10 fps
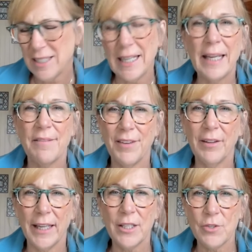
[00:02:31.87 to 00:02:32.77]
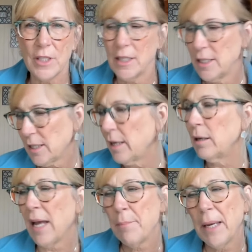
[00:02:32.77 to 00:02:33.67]
Today, I felt like using these. I,
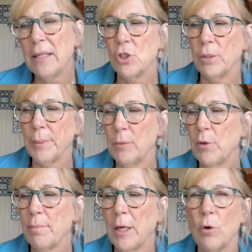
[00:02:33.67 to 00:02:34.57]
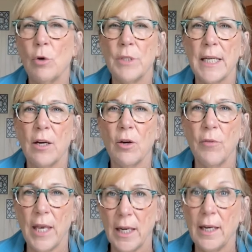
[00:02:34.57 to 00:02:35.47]
I might jump in with my Crow Tarot
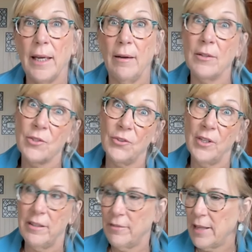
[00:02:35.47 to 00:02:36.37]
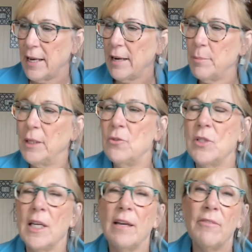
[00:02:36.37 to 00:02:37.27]
that I also love and that I've been
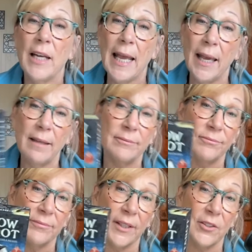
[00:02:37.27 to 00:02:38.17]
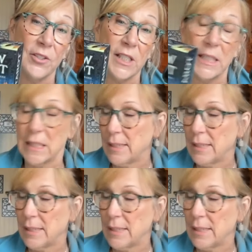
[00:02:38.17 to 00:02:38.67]
using every day. Here she is.